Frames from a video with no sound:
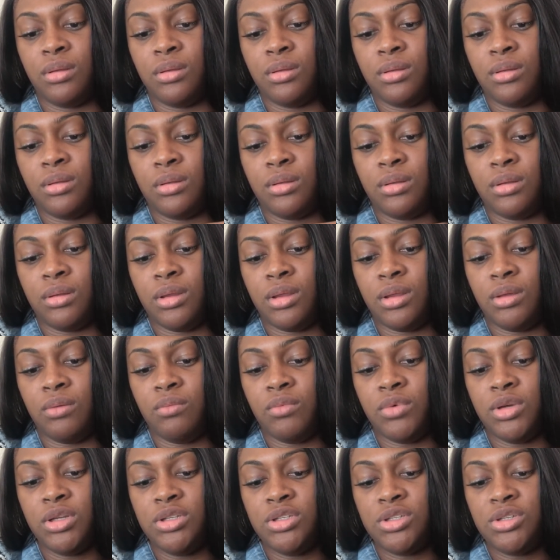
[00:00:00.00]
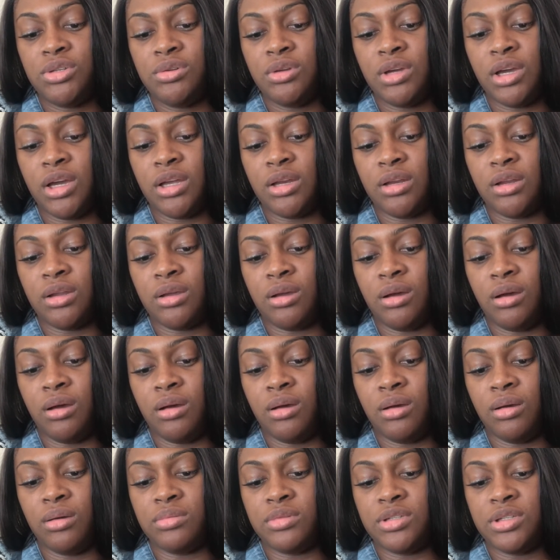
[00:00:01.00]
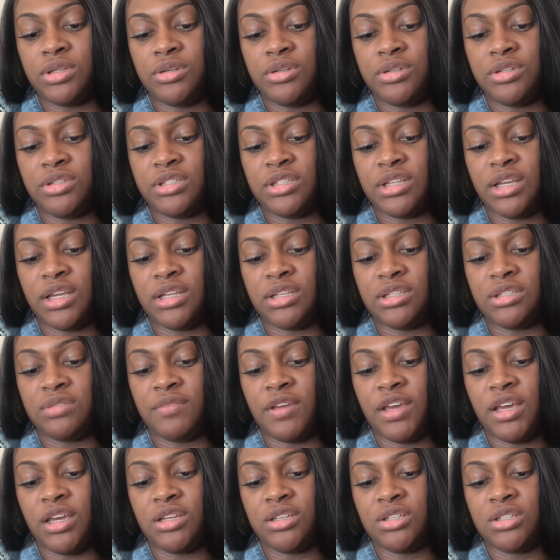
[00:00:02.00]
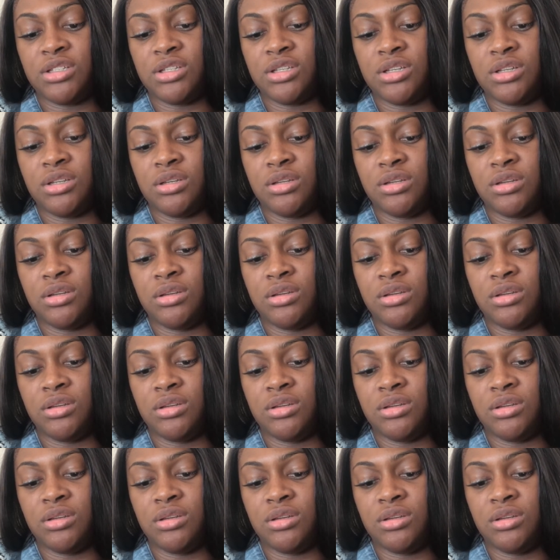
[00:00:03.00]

And then once you got it off to your satisfaction,